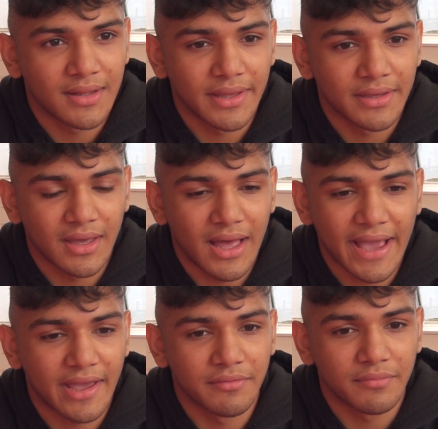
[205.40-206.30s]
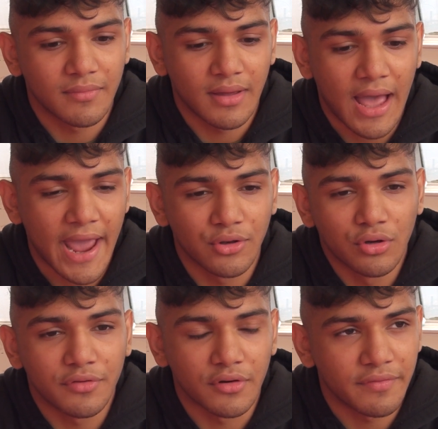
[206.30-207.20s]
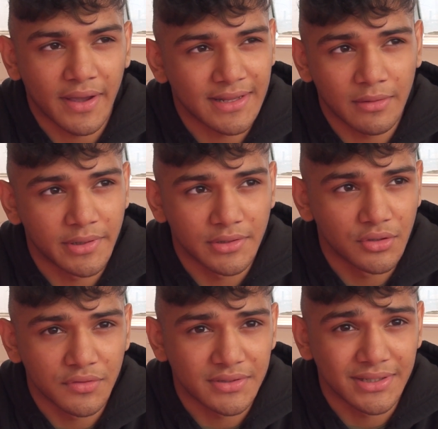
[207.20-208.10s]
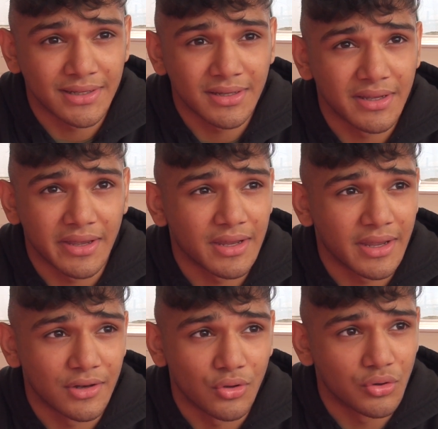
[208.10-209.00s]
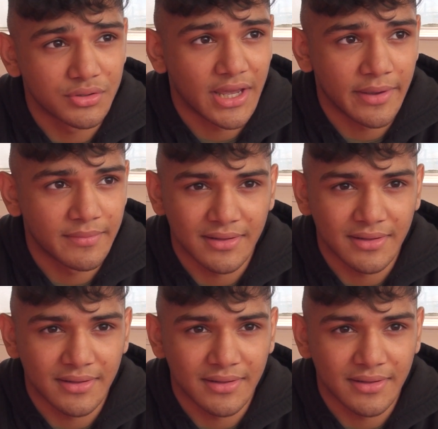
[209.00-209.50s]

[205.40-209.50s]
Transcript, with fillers: Yeah. Like I can, I know for a fact I'll be in U F C in no time.